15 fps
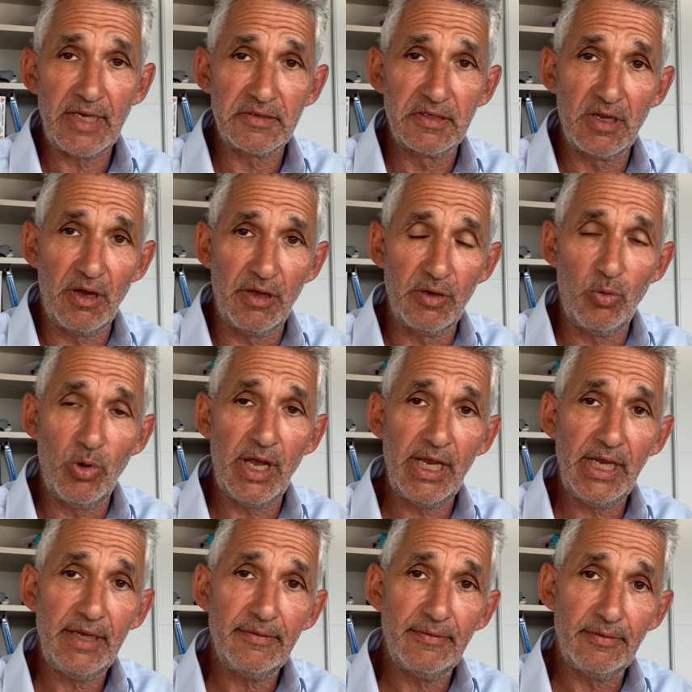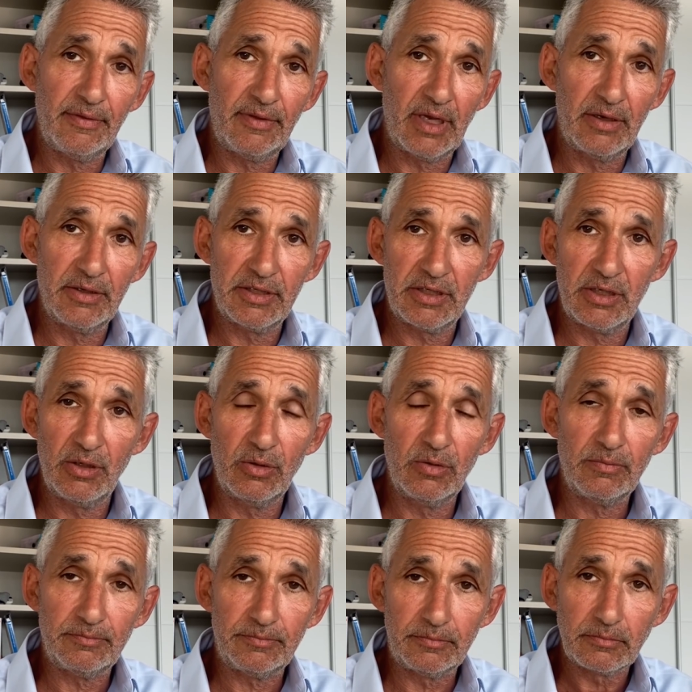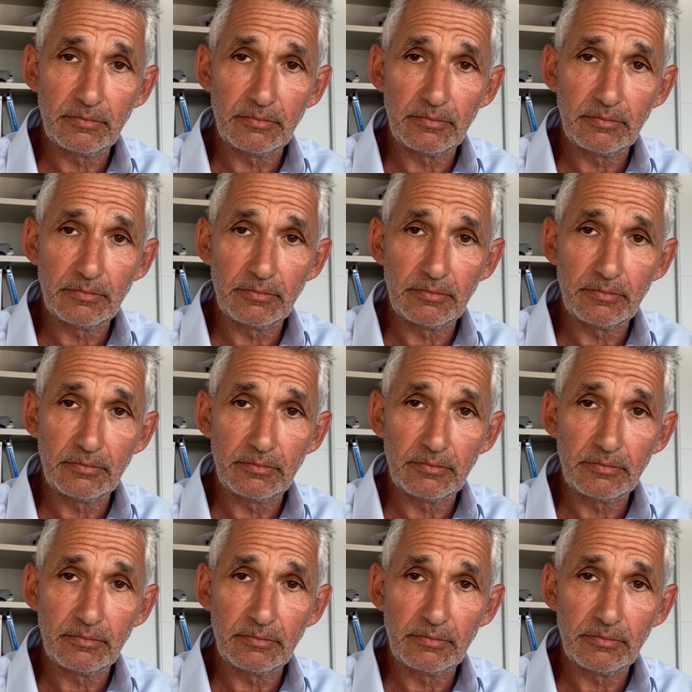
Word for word: hasn't gone away. There are still